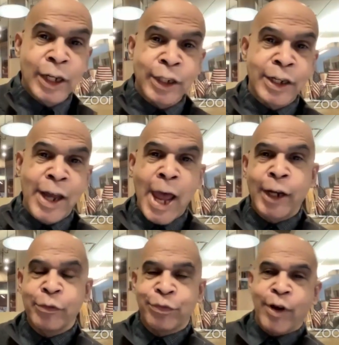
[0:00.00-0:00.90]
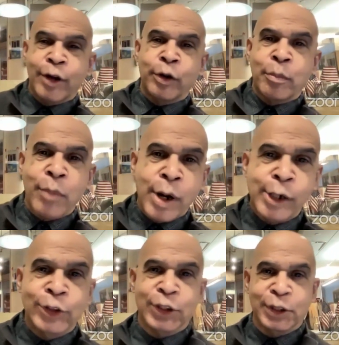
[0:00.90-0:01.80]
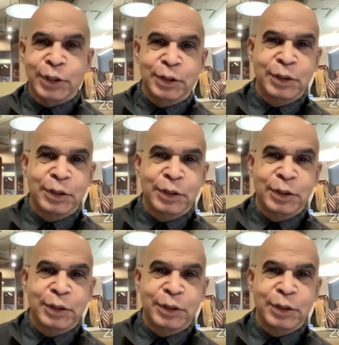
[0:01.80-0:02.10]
united front or merger?